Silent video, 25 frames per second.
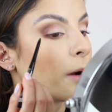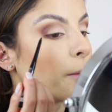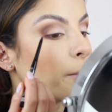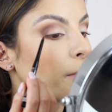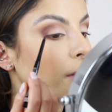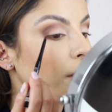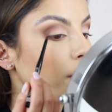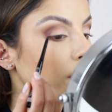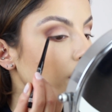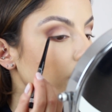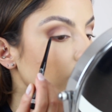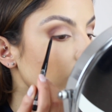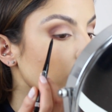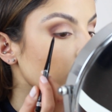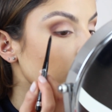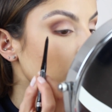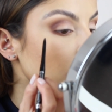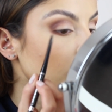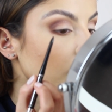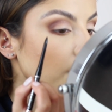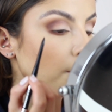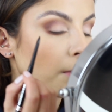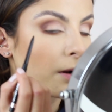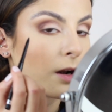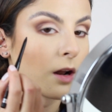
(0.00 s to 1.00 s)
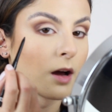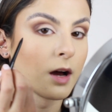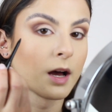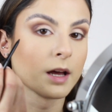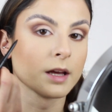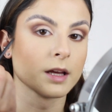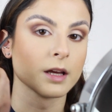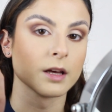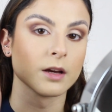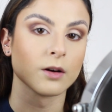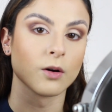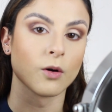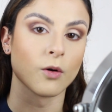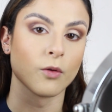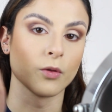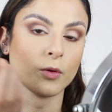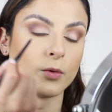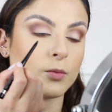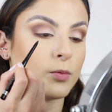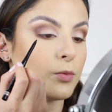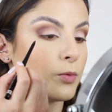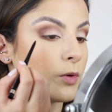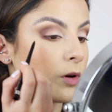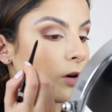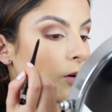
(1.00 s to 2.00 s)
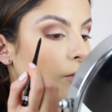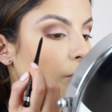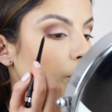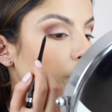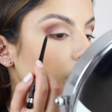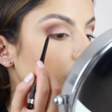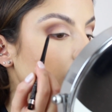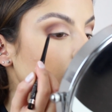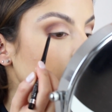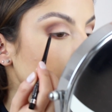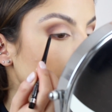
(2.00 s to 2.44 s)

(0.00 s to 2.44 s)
I'm going to apply it on the